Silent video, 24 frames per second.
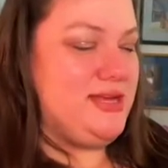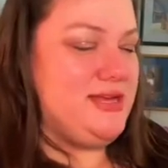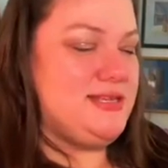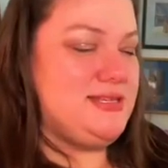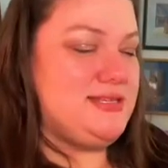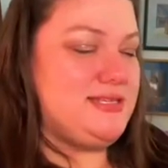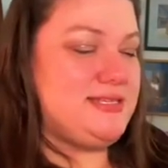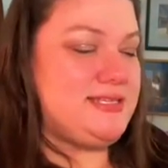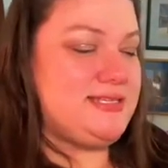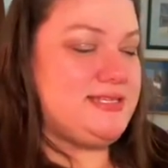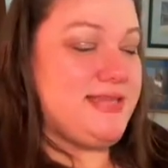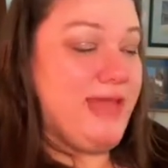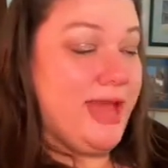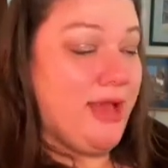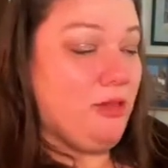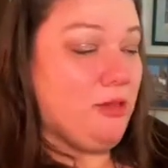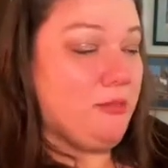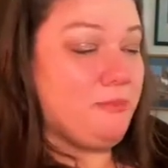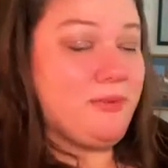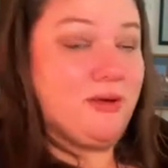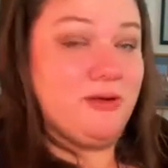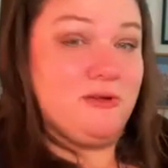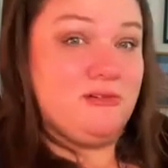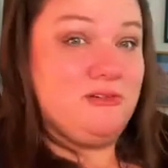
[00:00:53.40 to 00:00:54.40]

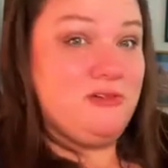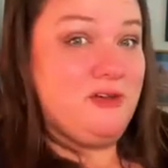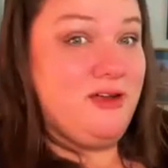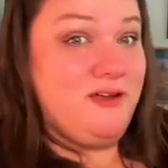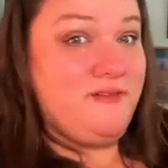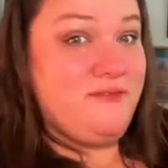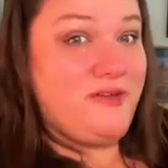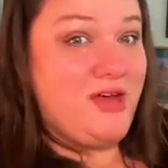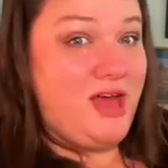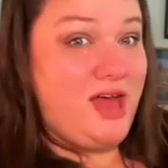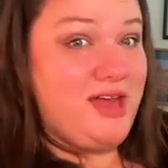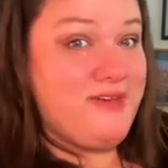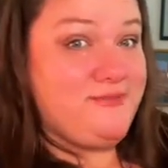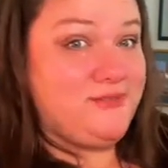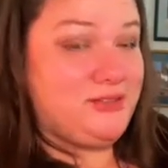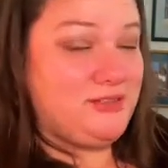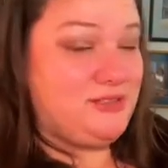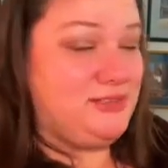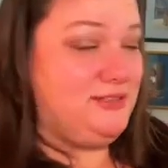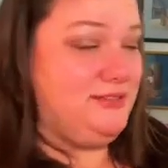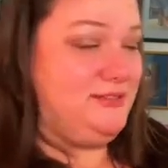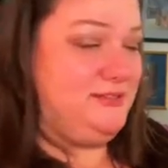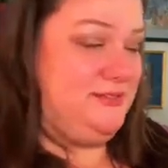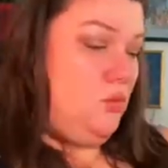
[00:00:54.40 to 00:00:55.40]
Scalp
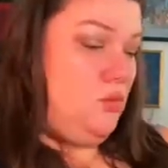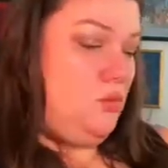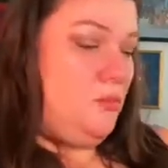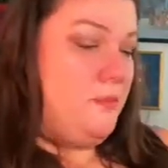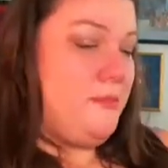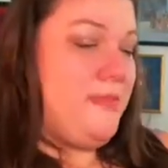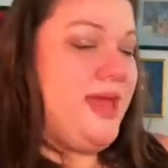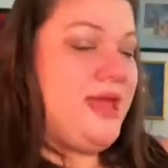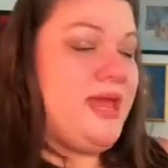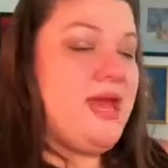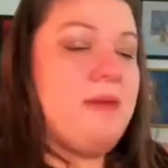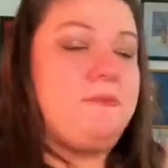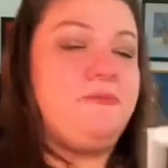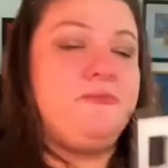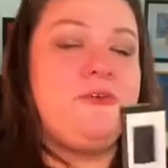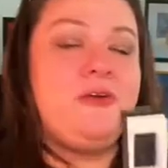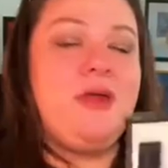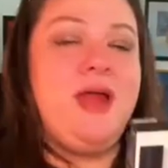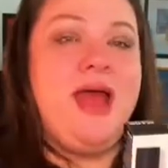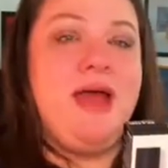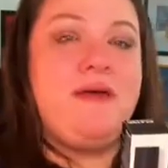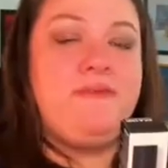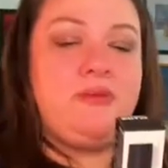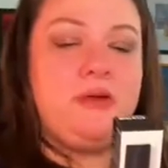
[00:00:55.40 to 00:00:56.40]
Revival, Makeup
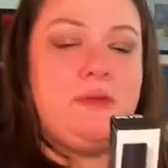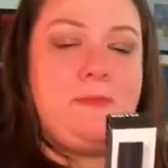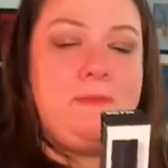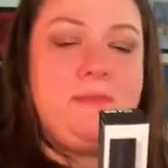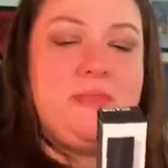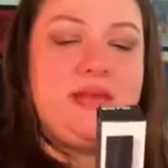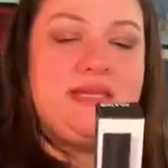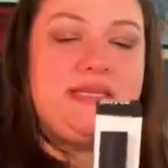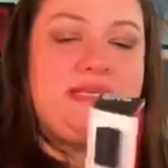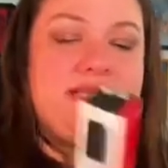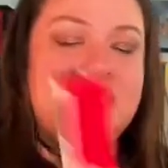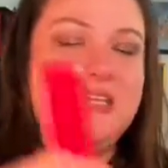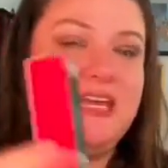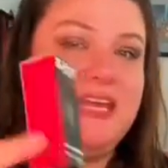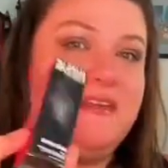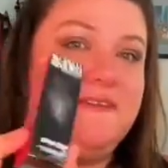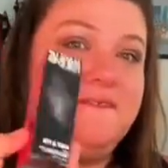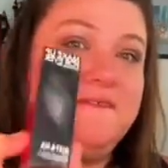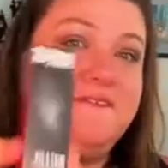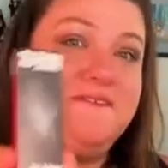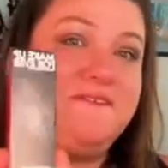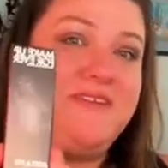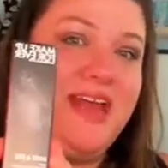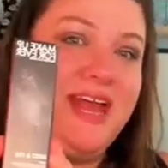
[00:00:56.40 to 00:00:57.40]
Forever Mist
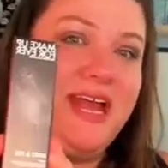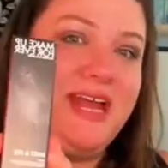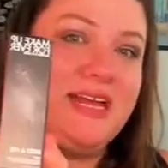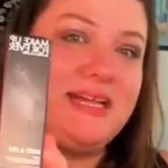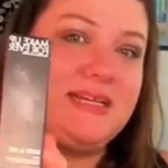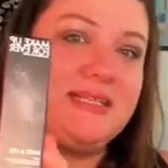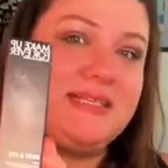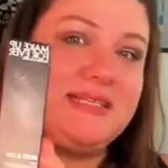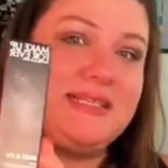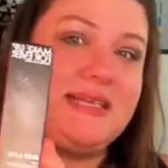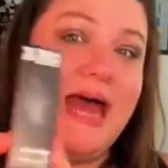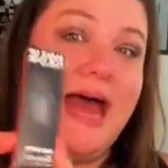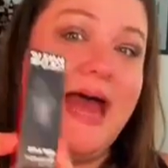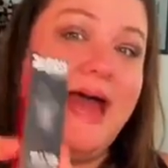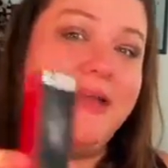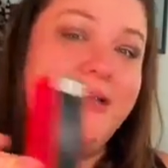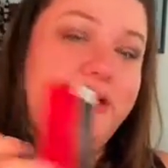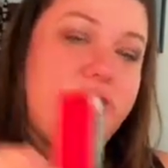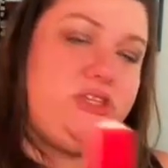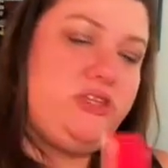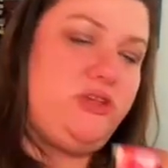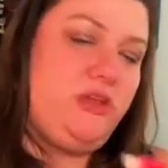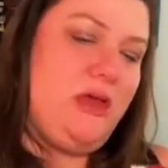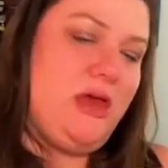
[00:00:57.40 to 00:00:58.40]
and Fix. I
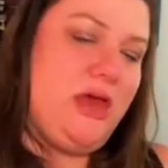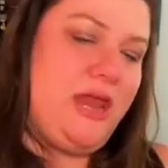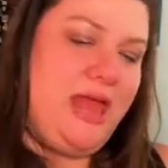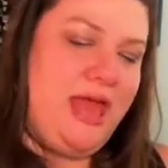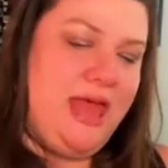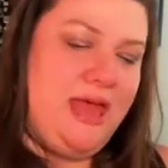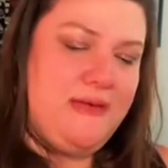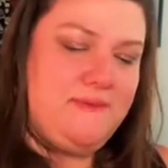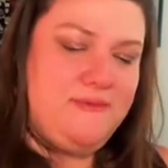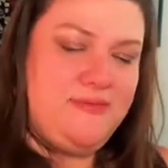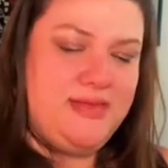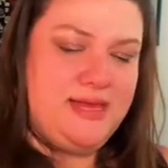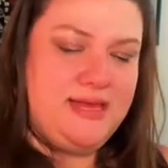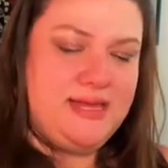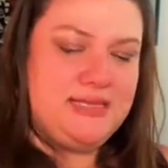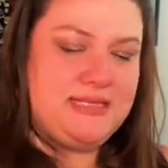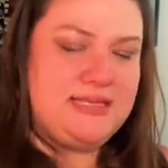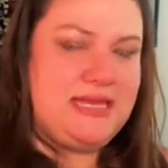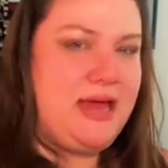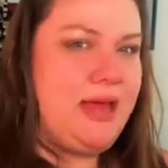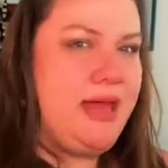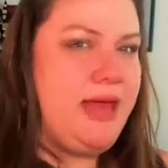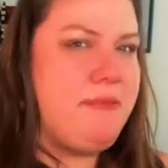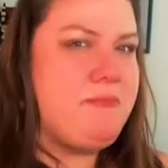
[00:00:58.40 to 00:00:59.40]
do not have
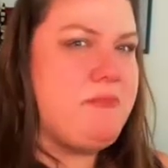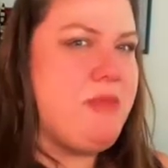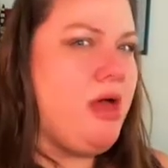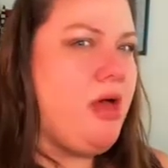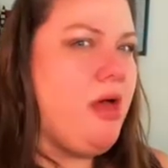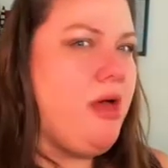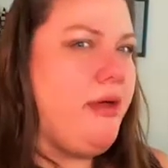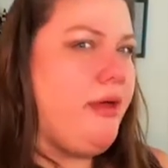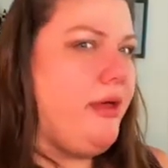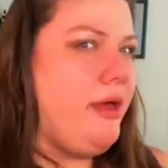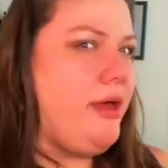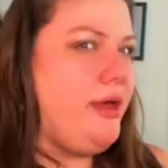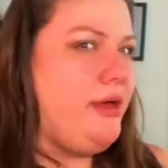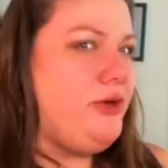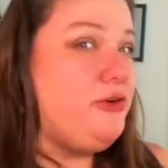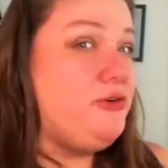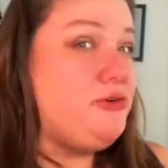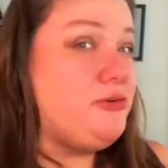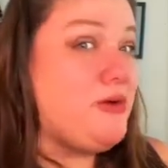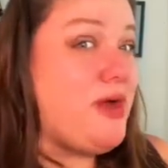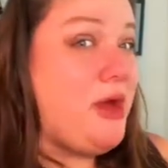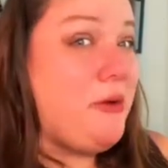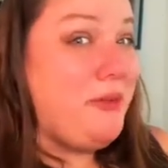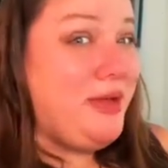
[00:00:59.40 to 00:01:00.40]
this. I'm
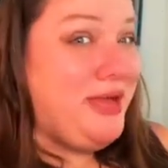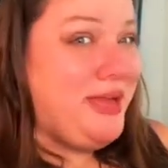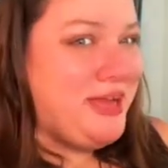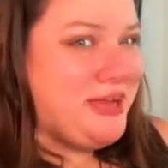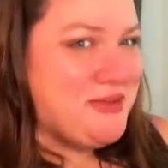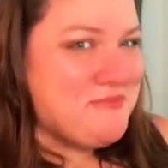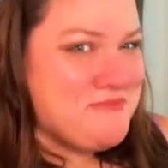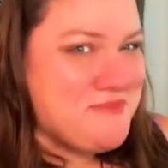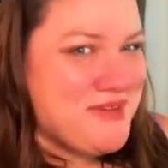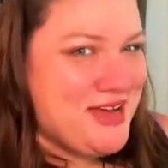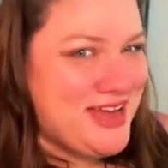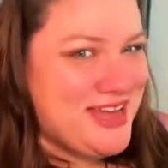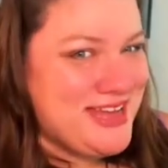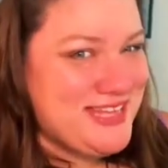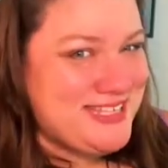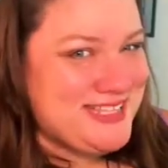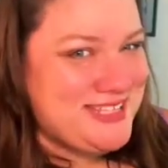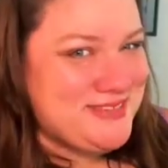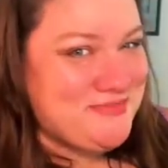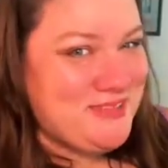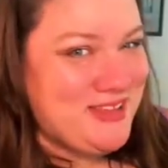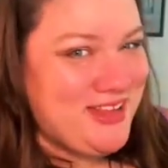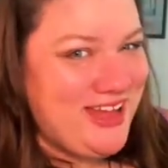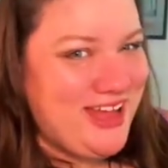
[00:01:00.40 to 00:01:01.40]
growing my
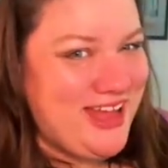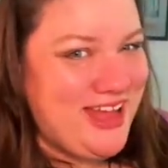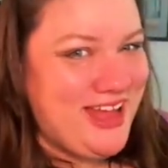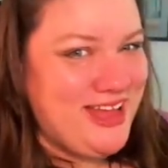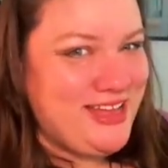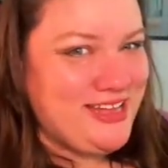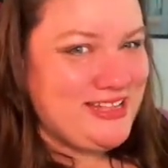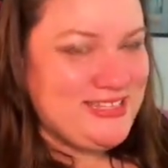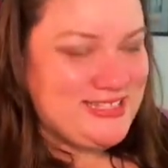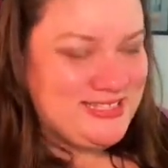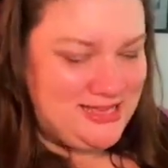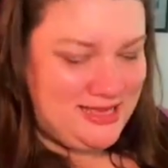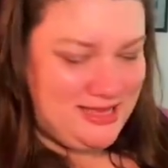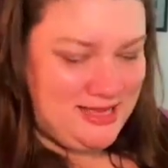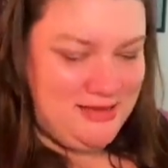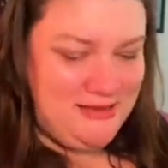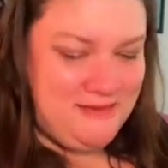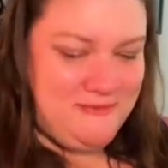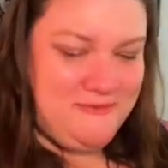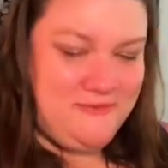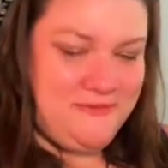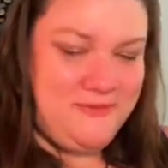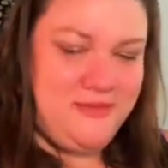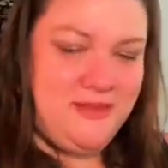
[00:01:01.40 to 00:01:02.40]
supplies
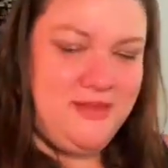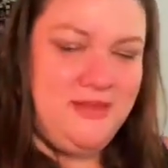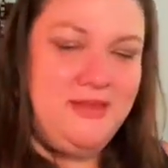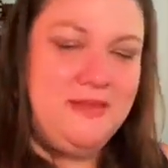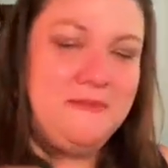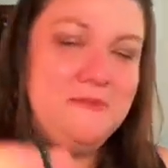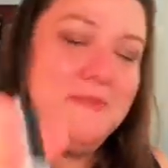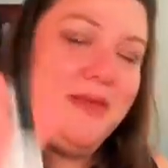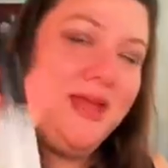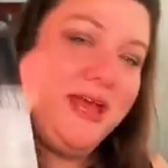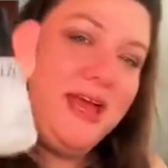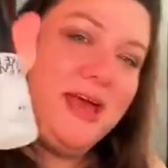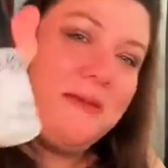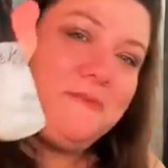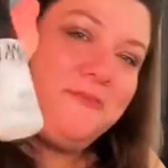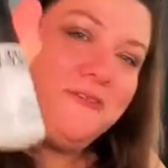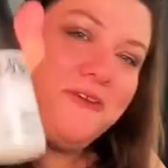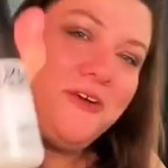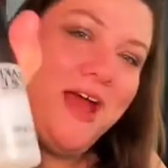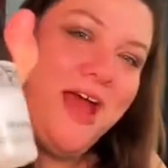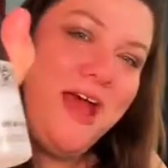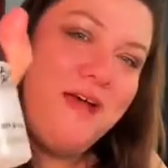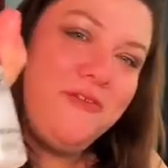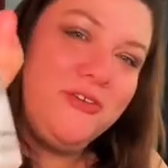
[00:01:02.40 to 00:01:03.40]
of Makeup
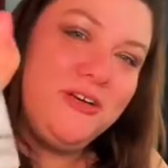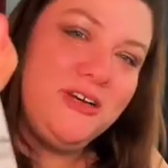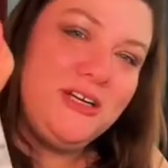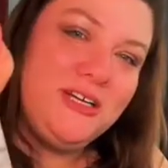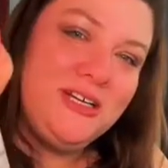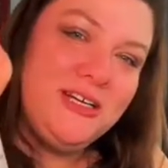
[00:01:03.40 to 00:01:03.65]
Forever,